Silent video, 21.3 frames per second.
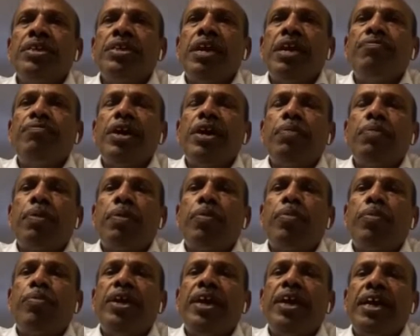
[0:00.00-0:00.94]
Same way,
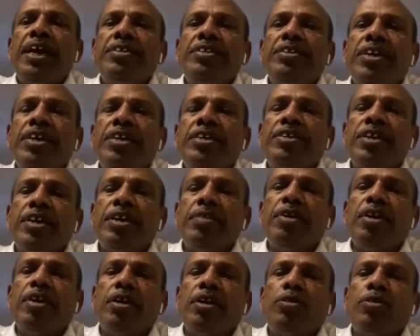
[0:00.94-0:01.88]
probably ICAC,
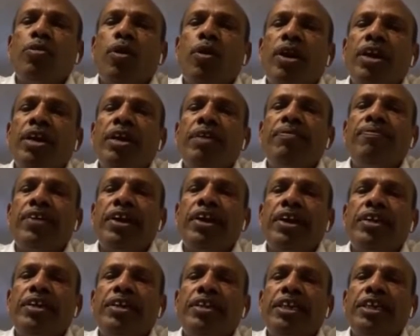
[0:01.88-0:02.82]
even on quality
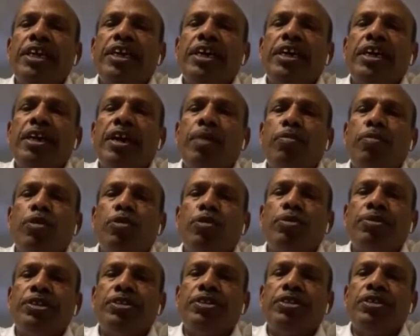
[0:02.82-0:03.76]
front, they can come
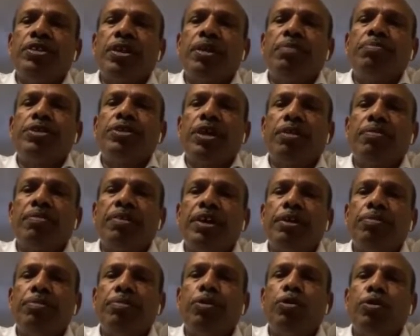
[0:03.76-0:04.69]
out with some
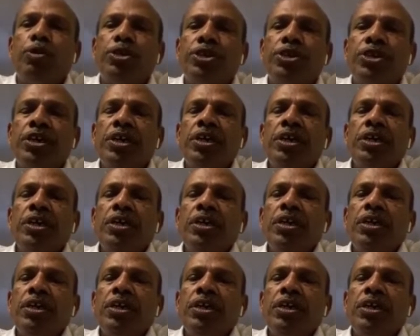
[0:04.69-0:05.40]
survey reports